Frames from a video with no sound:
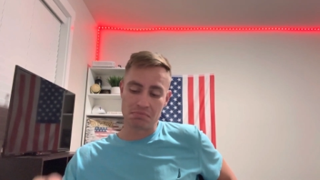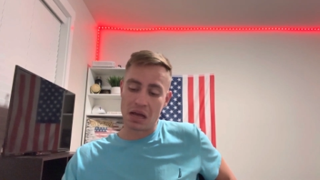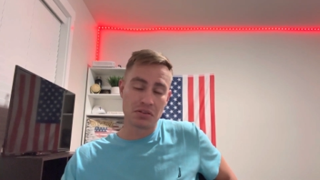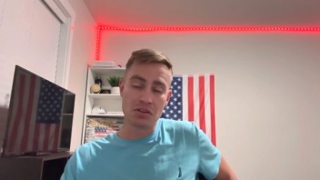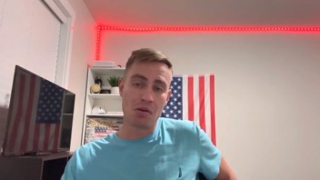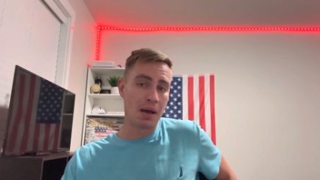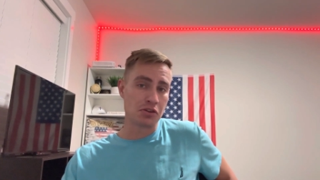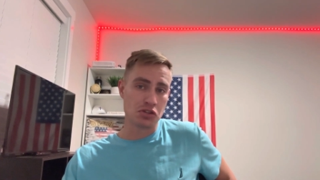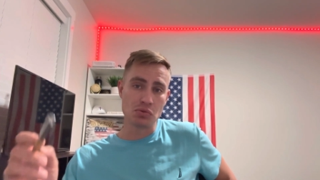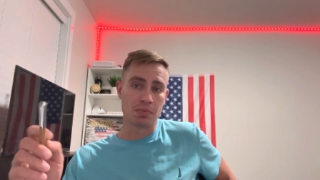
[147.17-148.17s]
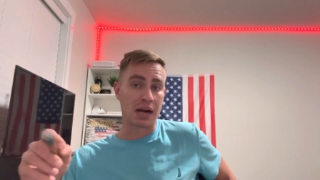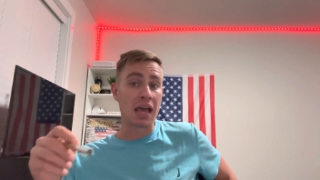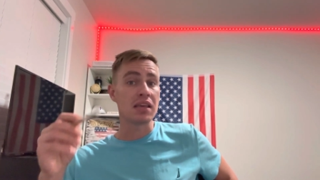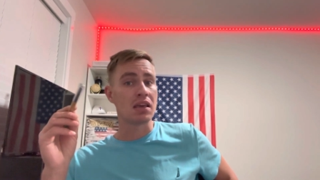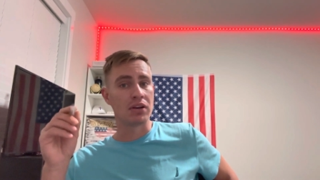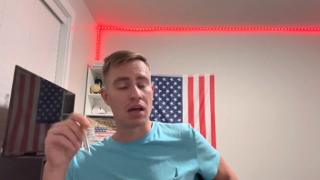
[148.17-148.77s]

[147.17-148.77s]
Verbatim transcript: um, I don't know about you, but I ain't giving